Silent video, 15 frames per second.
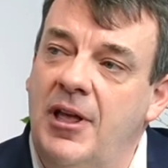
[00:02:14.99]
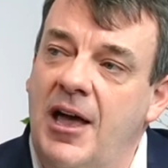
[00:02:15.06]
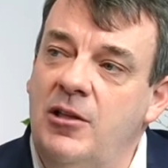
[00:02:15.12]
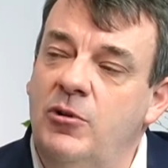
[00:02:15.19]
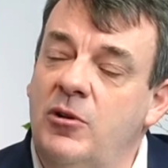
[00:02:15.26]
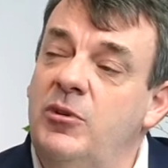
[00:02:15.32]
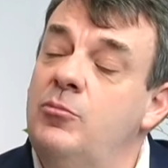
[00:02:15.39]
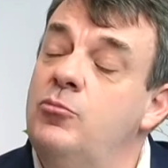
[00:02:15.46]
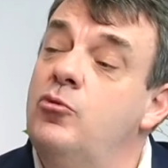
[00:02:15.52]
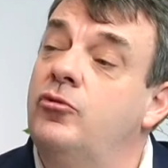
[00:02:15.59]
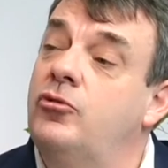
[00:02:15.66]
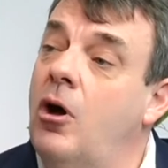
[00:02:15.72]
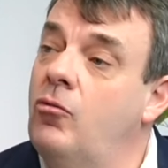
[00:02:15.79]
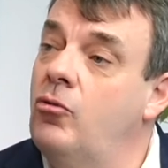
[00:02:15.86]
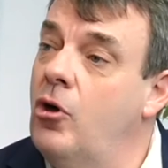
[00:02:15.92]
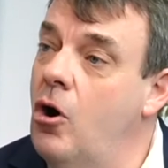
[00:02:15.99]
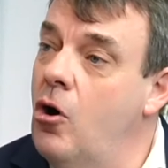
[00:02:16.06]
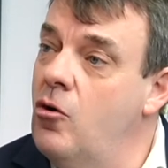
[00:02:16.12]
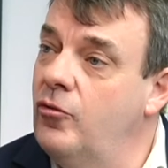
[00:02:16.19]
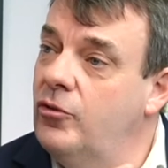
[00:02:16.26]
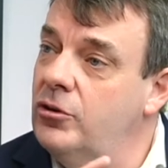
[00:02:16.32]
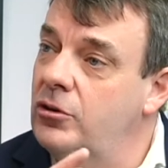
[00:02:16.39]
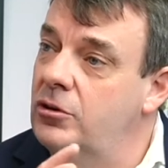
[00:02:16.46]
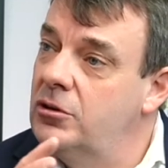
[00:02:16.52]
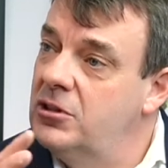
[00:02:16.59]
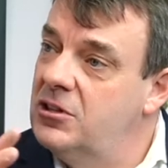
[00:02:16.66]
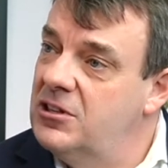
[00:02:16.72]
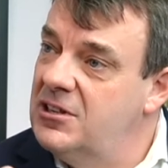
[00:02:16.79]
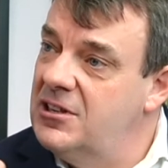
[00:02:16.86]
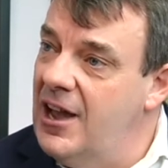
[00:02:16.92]
And when we moved on over
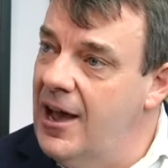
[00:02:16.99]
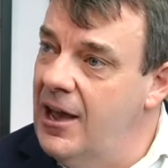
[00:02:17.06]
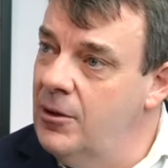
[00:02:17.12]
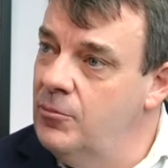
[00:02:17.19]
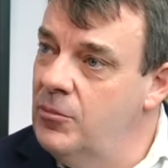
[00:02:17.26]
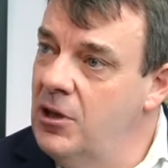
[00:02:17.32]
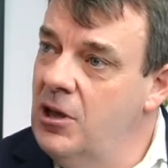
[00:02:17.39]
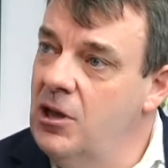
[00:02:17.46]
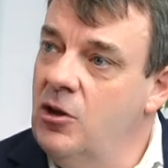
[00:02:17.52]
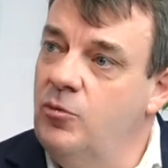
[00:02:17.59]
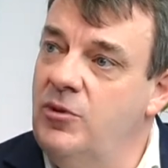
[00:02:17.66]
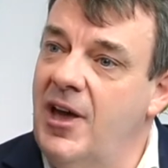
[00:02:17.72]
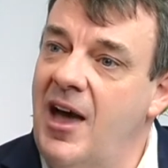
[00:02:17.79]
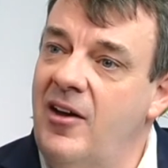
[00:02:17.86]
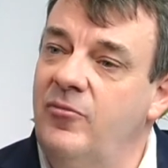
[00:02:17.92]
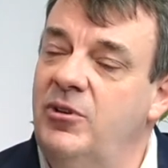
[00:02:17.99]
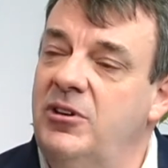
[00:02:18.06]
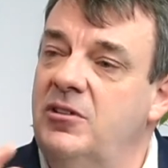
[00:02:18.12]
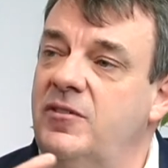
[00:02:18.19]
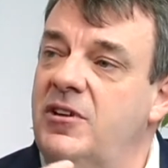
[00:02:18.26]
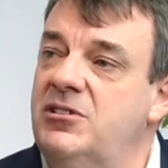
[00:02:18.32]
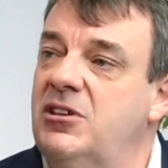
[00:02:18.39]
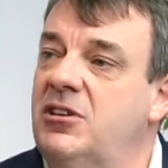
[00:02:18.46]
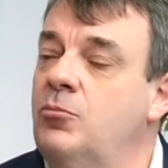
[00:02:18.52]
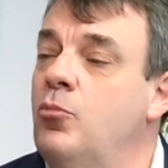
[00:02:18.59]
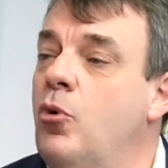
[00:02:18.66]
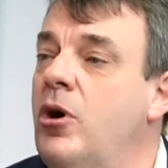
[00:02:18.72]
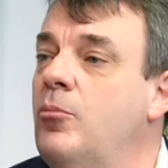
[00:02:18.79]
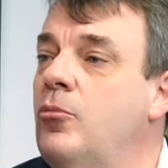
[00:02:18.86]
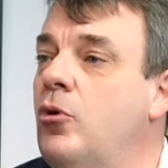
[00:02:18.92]
time, we have been investing
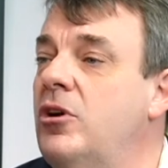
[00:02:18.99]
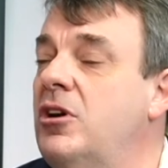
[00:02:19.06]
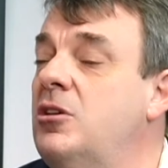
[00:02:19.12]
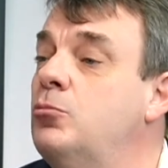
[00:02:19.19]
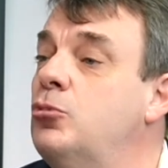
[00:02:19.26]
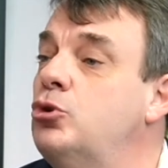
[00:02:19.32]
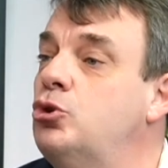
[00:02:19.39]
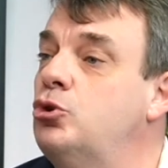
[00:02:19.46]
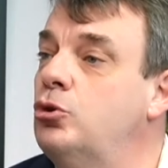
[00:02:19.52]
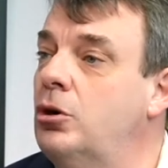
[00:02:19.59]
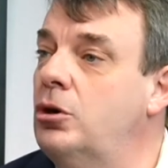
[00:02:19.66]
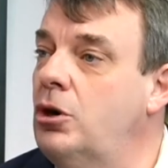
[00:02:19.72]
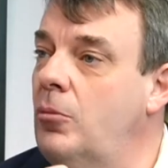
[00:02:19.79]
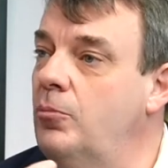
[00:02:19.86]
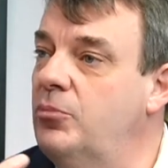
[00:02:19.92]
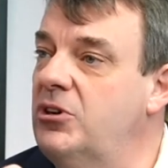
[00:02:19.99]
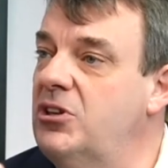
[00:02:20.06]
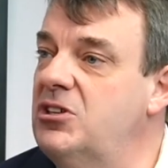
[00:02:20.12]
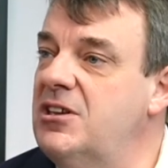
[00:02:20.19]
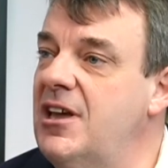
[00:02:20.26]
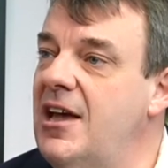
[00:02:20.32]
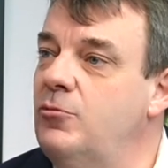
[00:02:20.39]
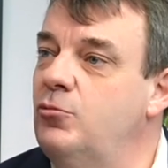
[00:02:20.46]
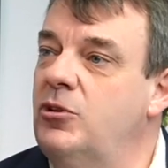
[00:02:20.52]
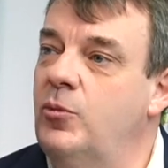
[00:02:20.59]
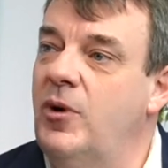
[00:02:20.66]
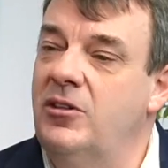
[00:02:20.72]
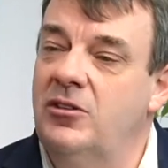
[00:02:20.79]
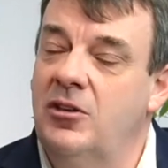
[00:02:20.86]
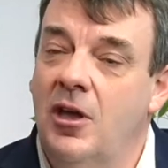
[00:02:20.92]
more and more in mature companies, and we
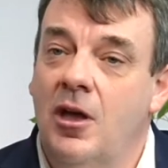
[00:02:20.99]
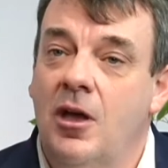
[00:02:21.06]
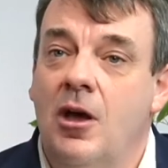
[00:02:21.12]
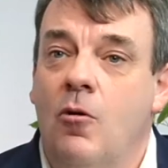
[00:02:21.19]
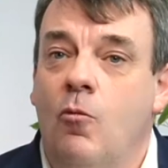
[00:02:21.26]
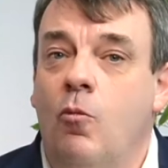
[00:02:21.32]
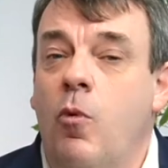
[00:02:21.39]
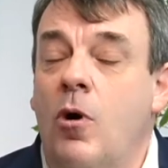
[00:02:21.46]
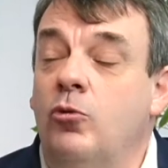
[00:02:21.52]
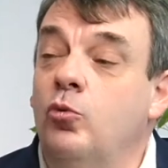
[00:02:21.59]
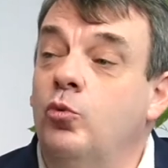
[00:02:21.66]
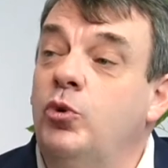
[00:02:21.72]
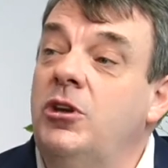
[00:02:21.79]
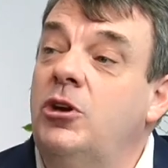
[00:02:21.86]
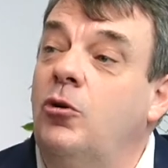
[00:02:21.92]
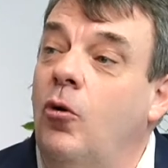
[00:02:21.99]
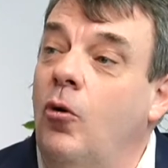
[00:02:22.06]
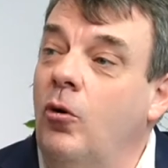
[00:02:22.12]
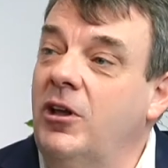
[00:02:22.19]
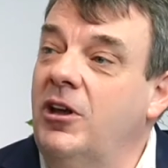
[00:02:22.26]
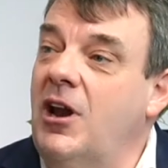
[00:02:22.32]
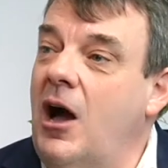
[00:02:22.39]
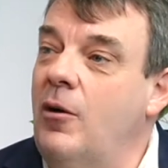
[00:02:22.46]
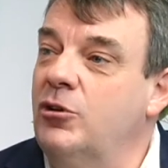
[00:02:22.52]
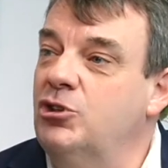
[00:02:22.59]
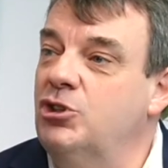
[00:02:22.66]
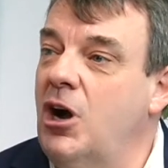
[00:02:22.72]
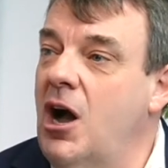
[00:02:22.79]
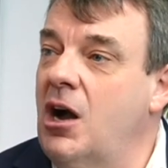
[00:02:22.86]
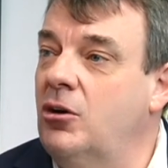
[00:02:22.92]
went what we call in our
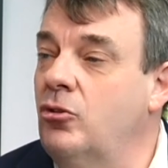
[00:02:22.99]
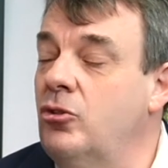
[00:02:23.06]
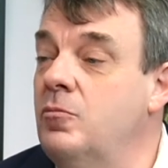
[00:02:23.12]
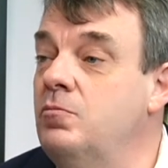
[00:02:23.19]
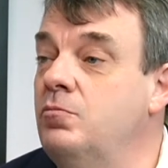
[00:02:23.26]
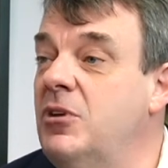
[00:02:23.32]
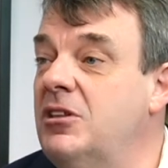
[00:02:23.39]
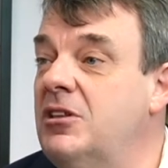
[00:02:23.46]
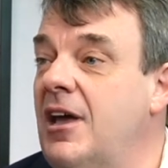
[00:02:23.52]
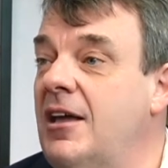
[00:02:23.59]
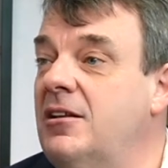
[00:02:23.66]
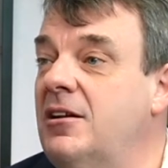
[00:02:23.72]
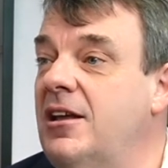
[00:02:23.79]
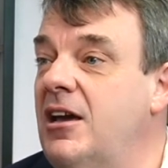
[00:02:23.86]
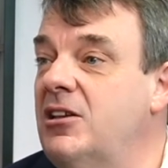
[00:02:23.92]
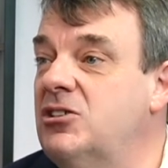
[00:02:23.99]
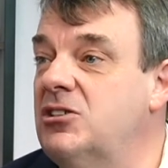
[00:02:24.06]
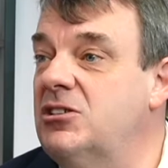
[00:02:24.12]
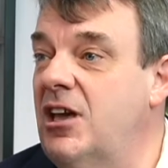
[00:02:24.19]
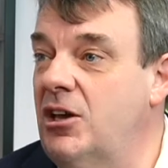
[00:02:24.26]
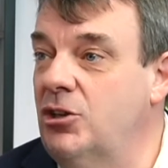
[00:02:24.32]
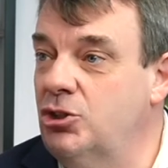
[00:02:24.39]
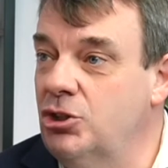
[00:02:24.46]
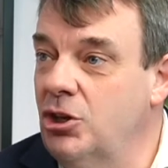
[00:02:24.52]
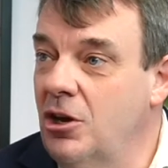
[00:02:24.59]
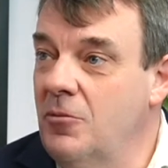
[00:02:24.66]
jargon mid and late stage.